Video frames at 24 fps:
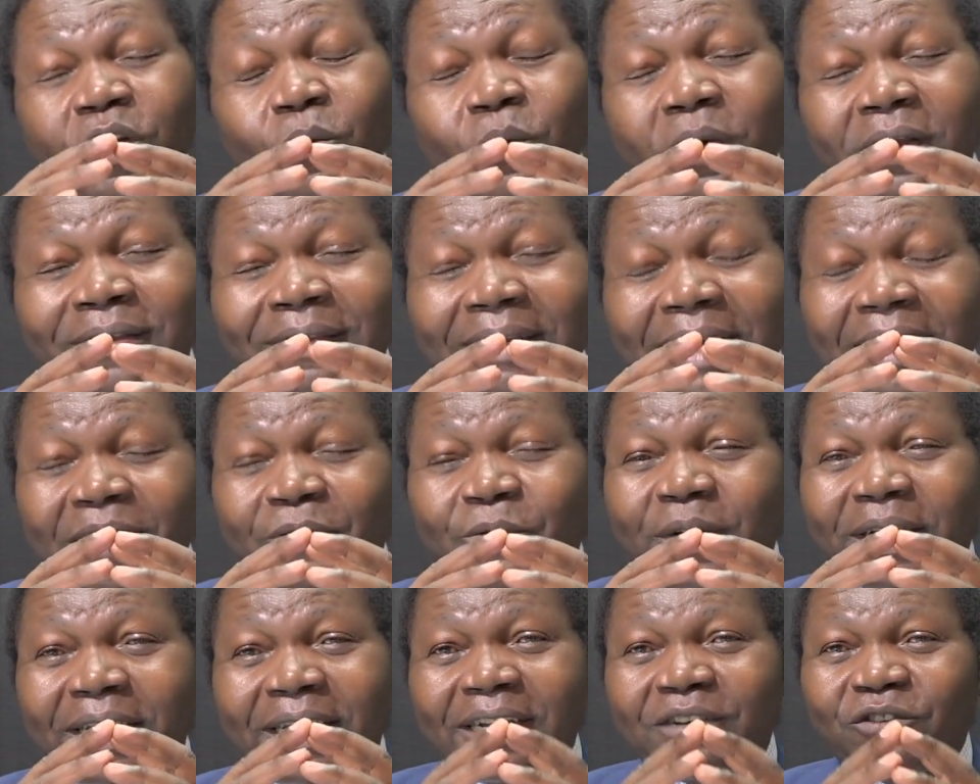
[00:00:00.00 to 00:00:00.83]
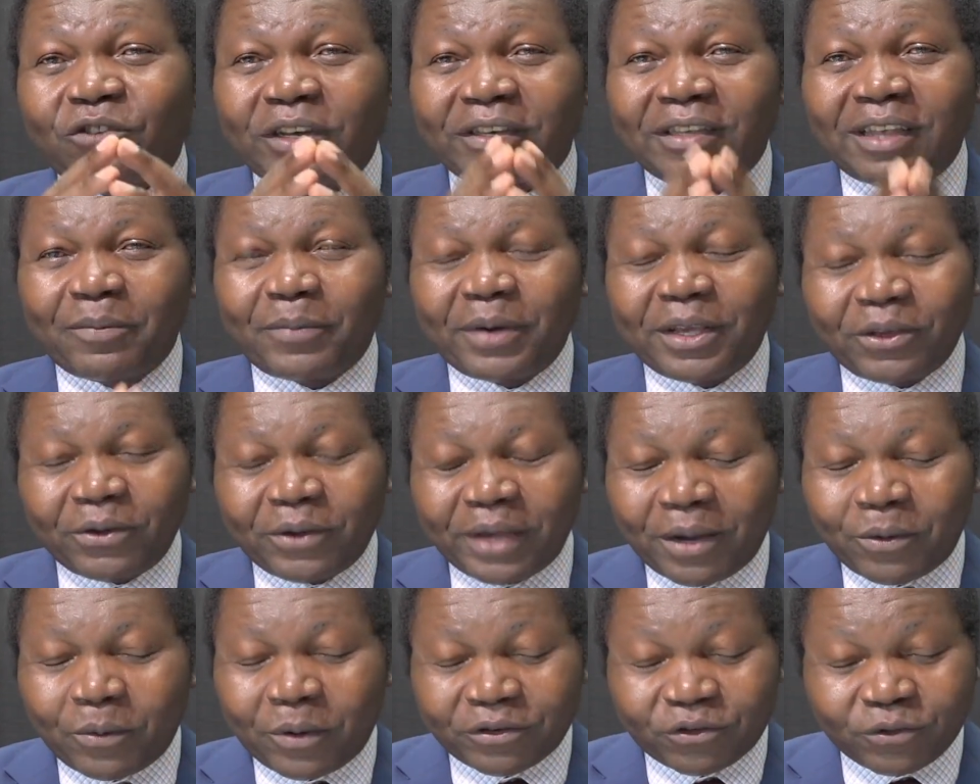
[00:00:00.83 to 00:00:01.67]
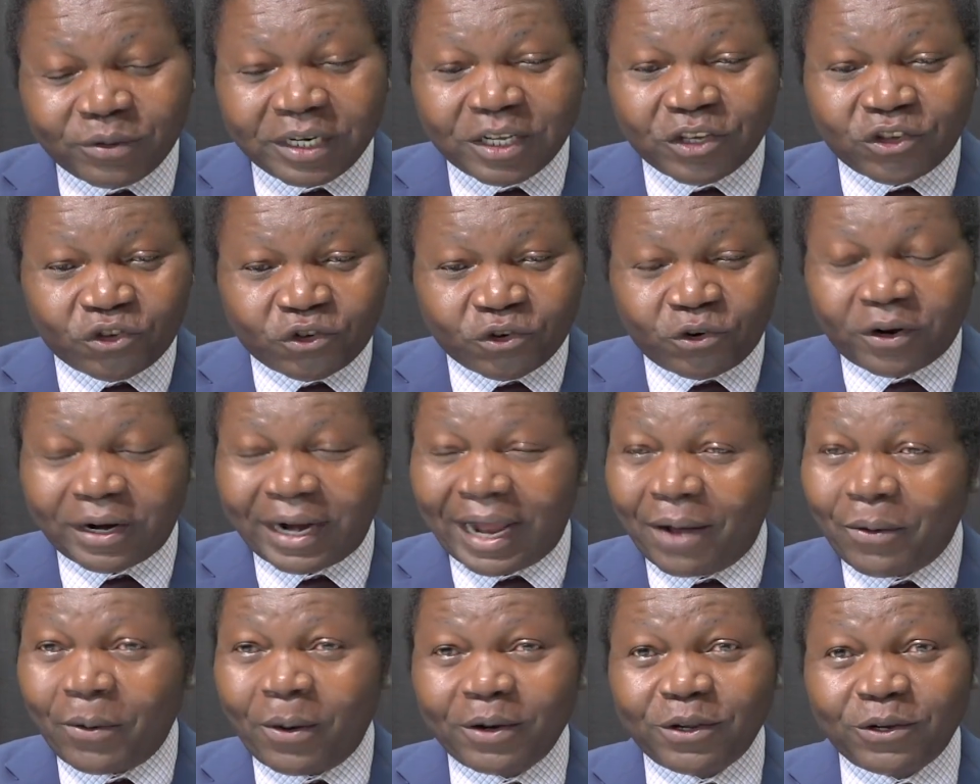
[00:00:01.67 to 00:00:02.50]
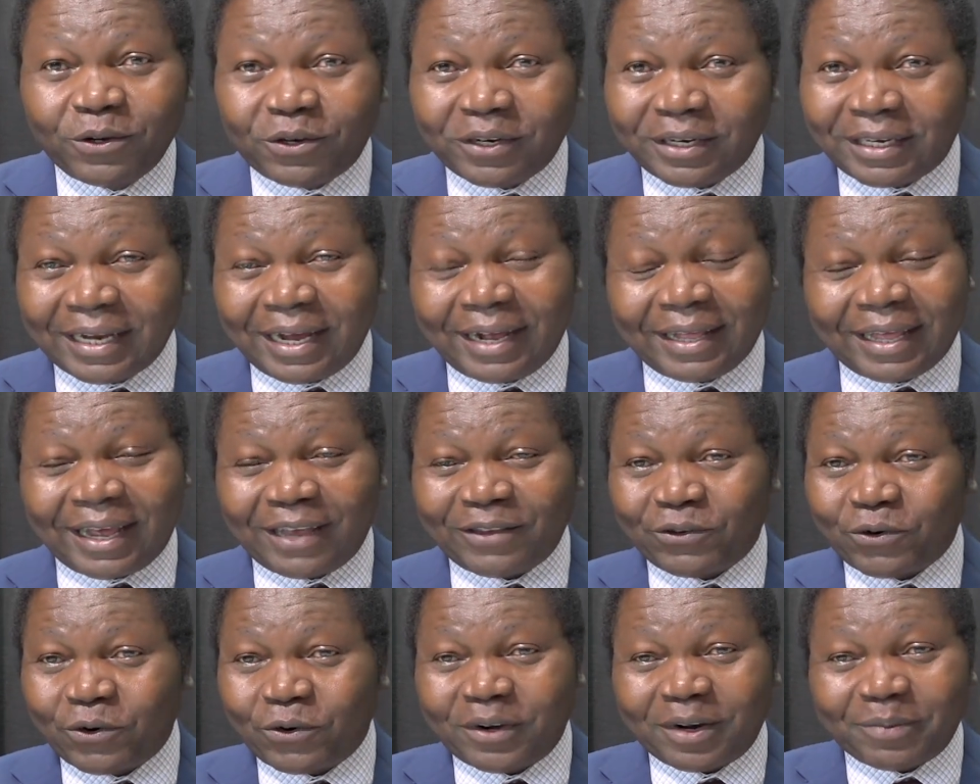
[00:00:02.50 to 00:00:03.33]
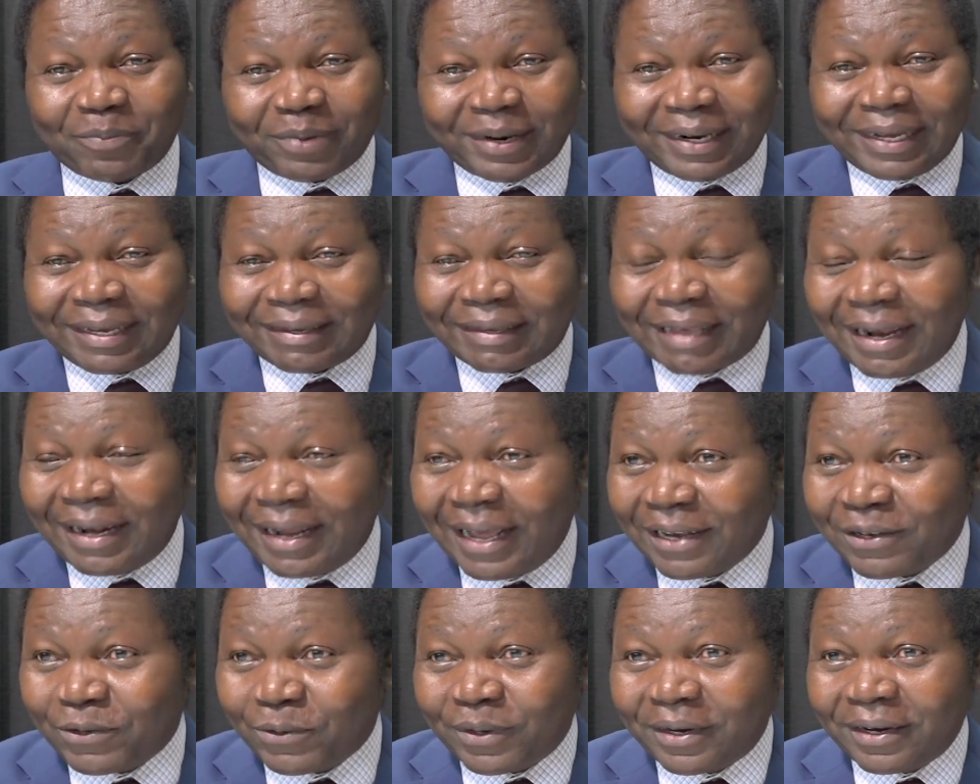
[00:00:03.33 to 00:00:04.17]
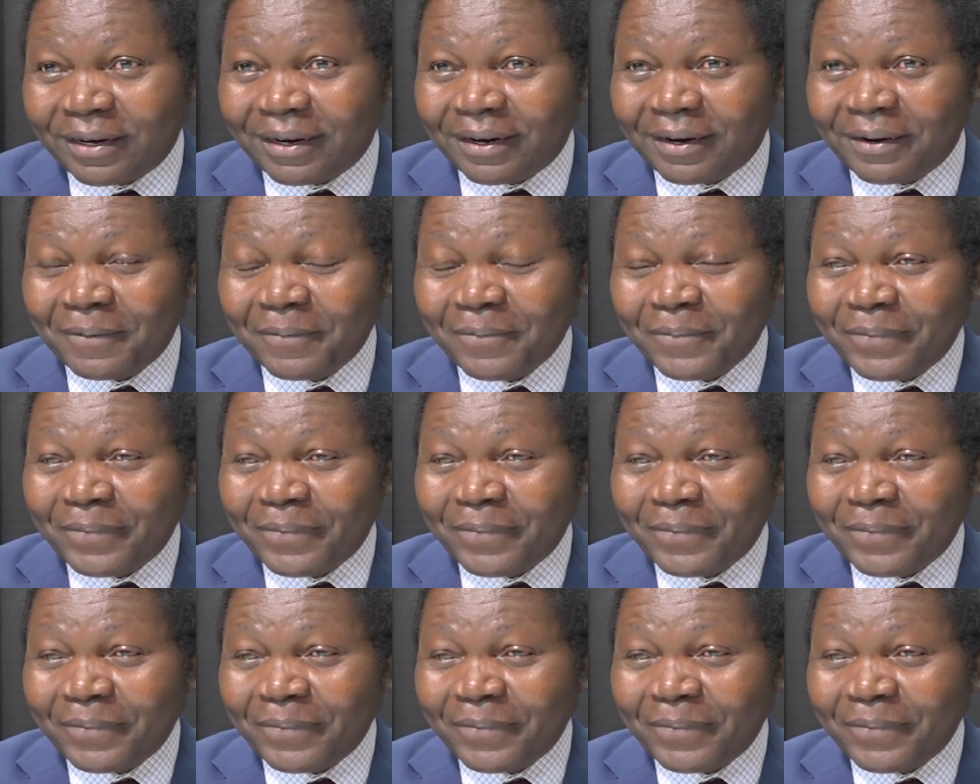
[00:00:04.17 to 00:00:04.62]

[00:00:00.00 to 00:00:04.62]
Was getting really interested, but it was really short. I want you to tell that story, please. I'd like to hear.